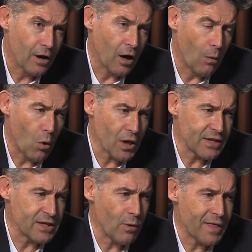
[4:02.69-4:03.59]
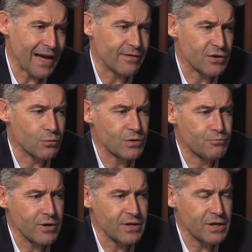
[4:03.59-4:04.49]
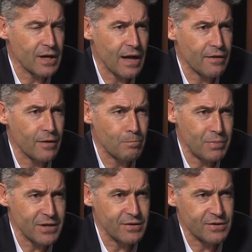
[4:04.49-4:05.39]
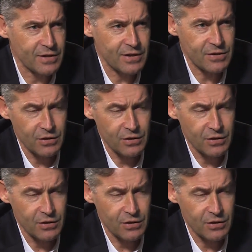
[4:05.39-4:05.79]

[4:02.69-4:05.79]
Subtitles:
And what I did with Ants was bring together businesses,